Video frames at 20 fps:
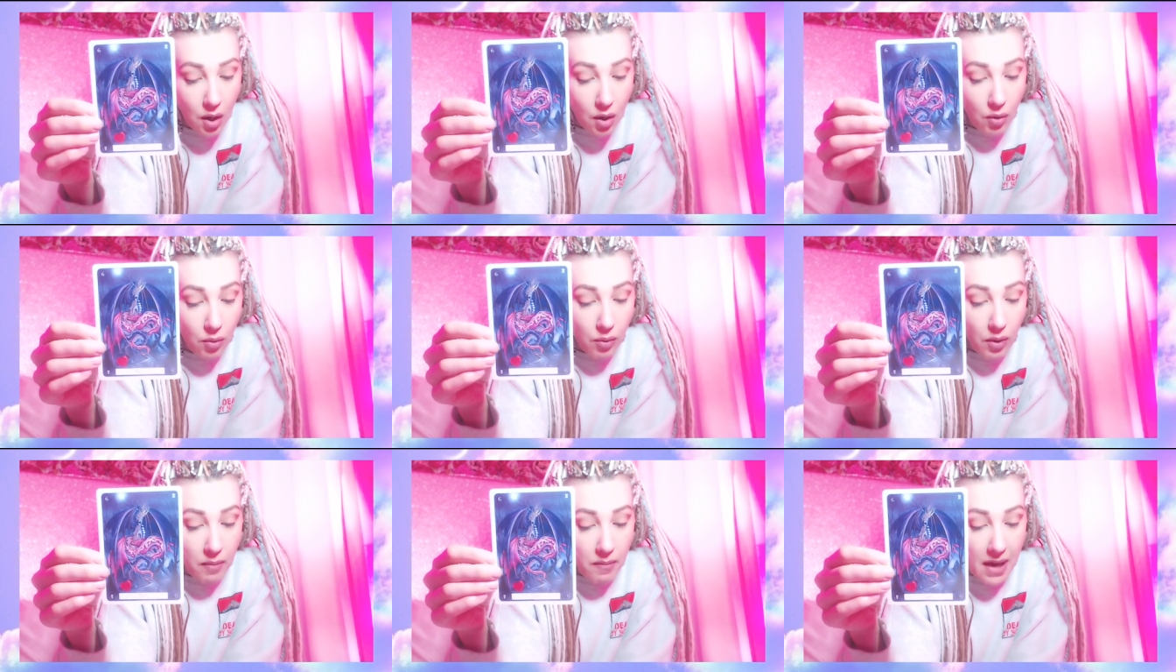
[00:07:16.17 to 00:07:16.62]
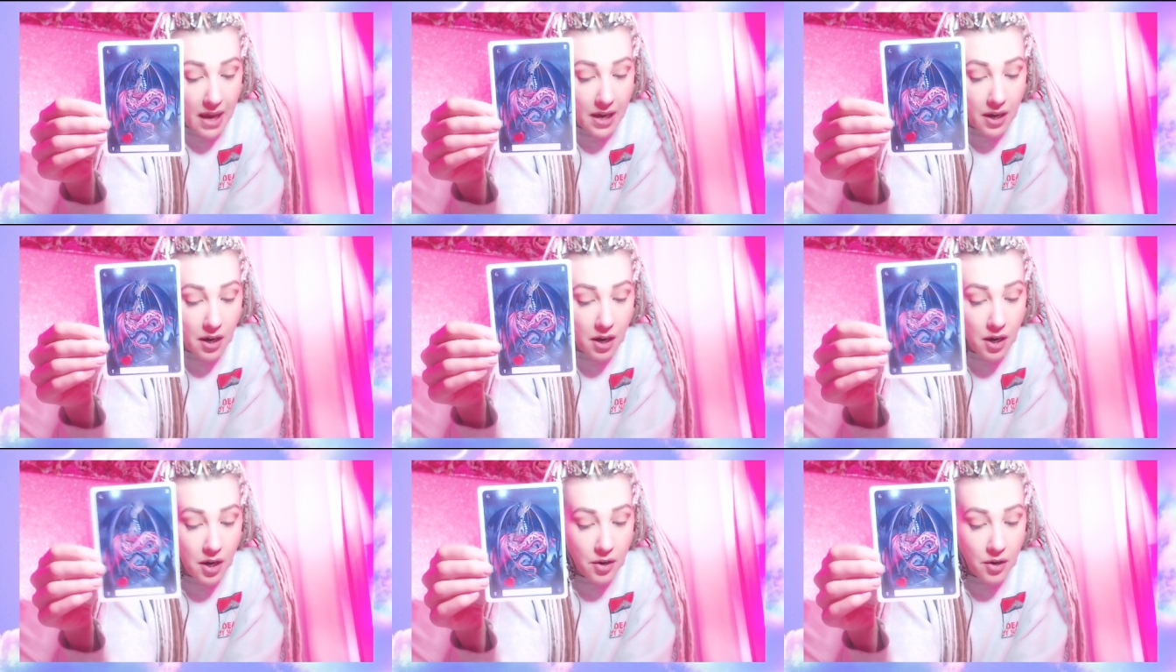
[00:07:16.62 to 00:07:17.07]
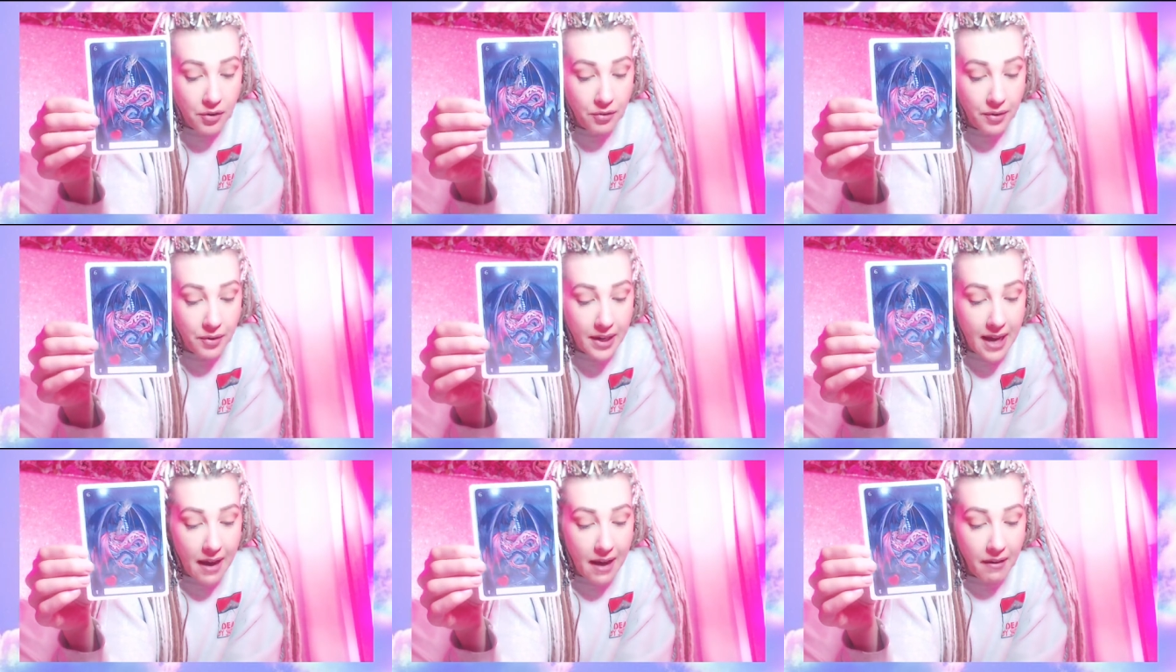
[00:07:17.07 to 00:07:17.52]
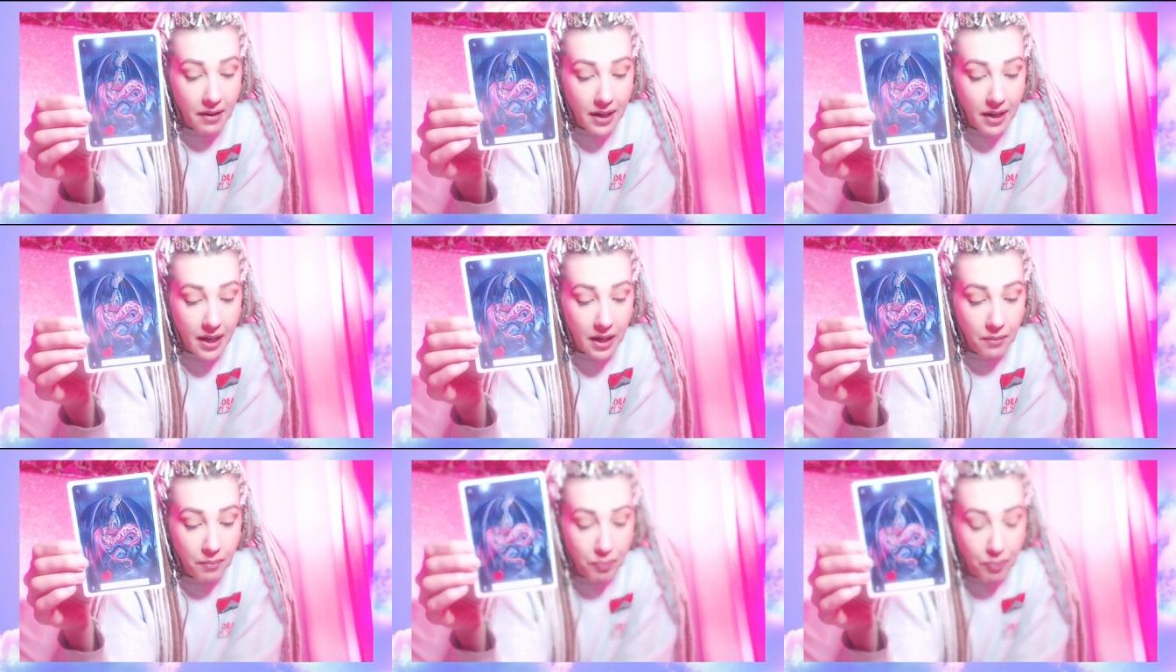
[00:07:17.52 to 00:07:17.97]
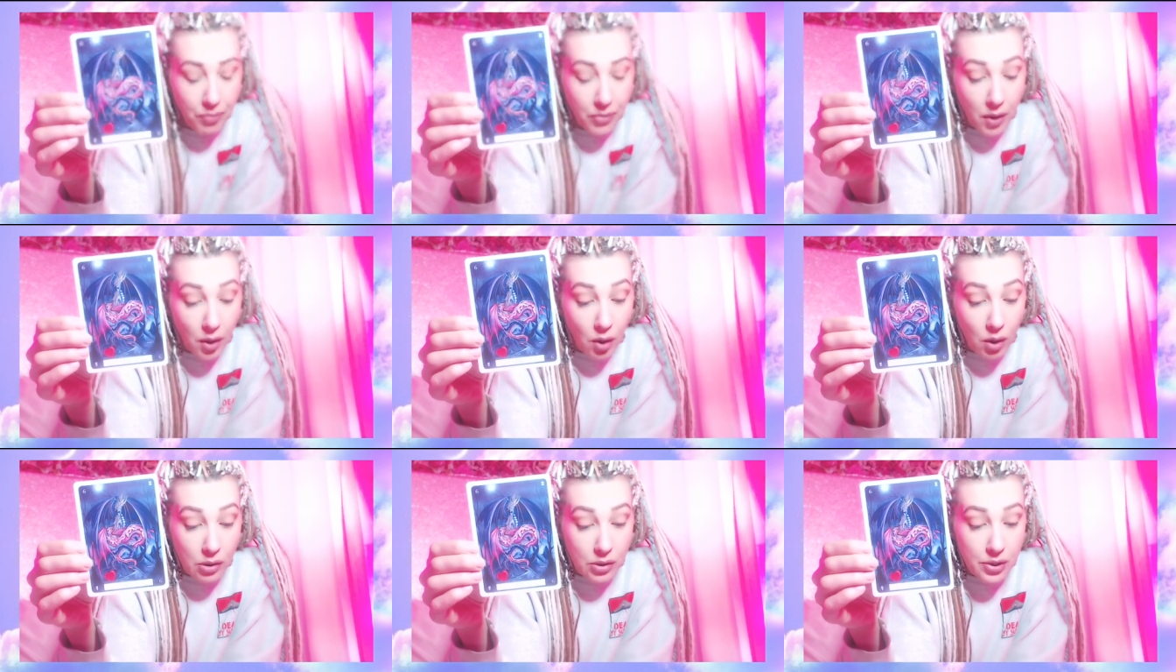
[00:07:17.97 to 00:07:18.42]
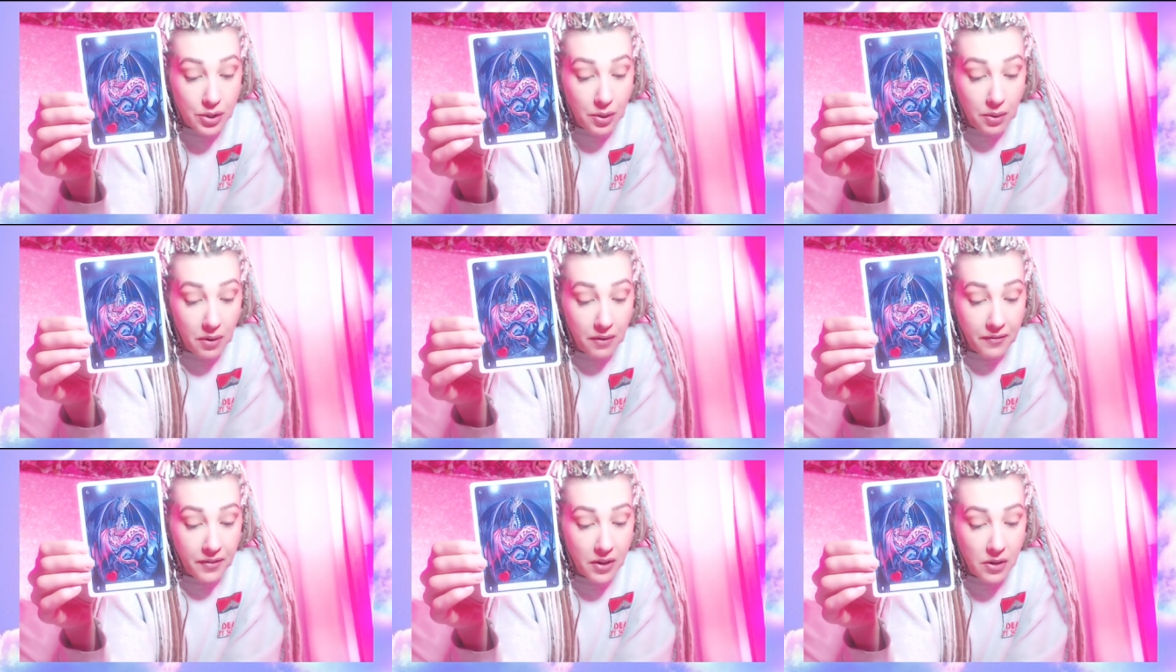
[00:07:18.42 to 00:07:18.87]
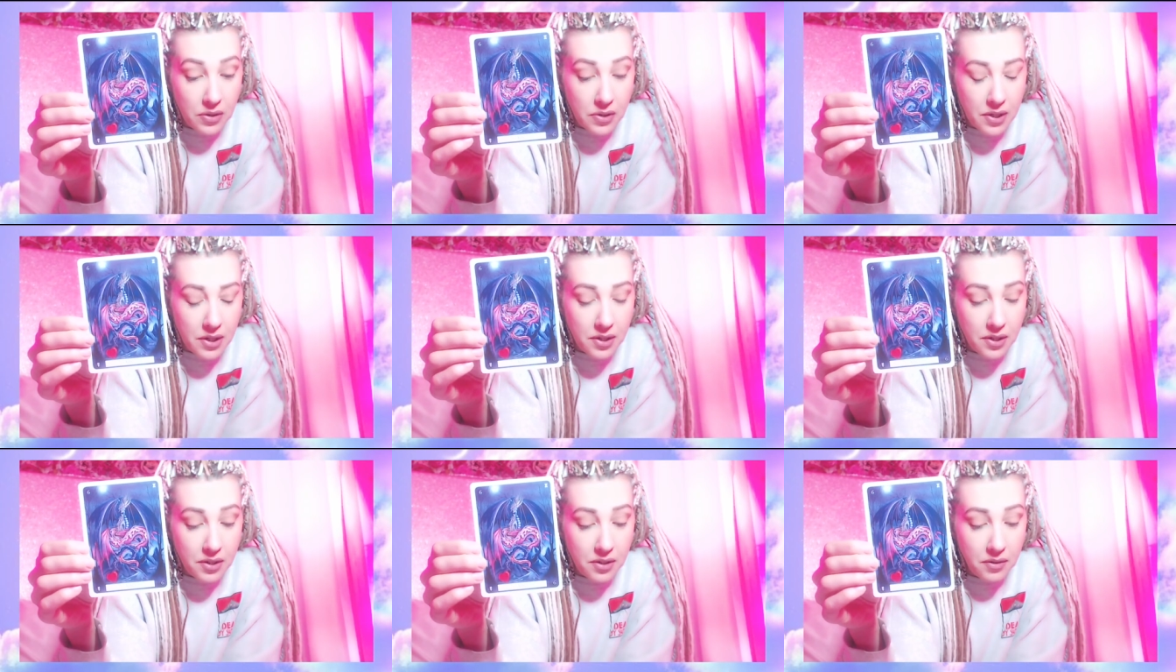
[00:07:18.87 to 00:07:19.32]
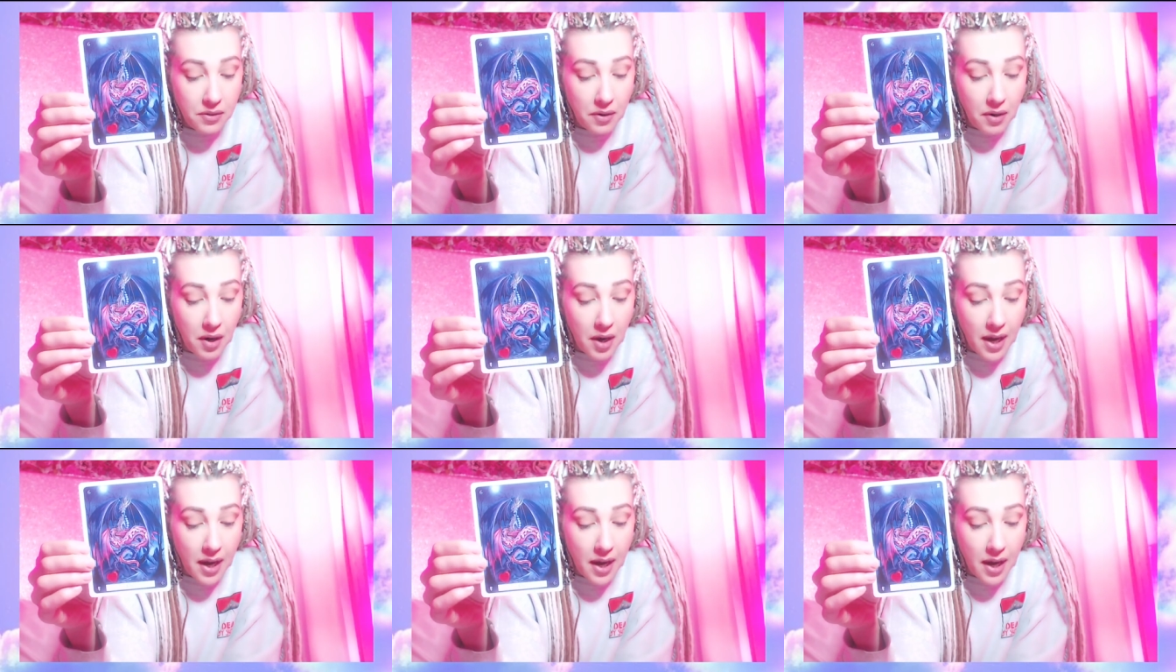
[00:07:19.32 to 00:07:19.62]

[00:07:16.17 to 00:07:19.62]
We make our own reality, so refusing to